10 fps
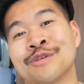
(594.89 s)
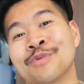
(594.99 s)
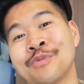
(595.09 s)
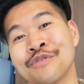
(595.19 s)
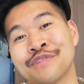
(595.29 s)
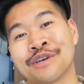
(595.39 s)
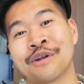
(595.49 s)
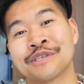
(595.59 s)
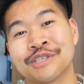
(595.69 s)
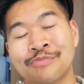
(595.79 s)
So to be perfectly
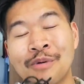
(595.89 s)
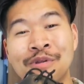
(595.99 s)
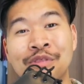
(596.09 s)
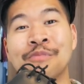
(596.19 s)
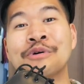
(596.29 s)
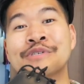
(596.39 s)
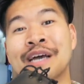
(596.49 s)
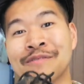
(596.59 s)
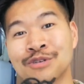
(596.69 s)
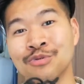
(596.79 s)
honest, it's probably not the most
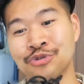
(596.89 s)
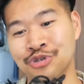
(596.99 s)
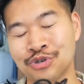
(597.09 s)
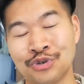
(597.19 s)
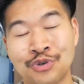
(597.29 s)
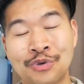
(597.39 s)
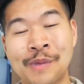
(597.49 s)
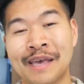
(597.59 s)
comfortable shoe.